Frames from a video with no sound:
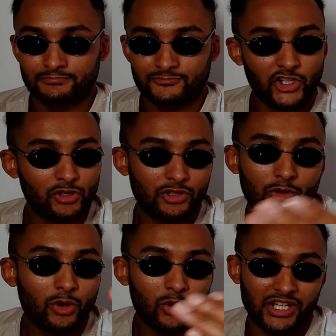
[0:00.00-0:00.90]
Too
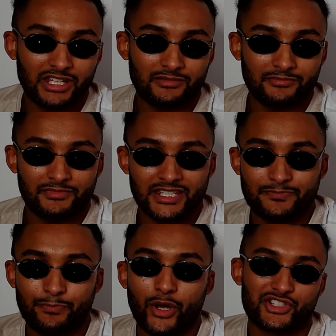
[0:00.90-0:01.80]
corny. It's
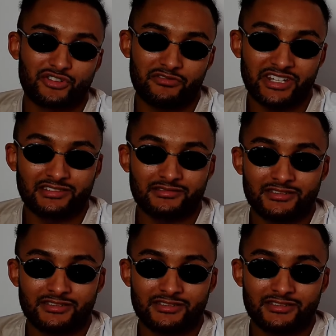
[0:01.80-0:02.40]
posturing.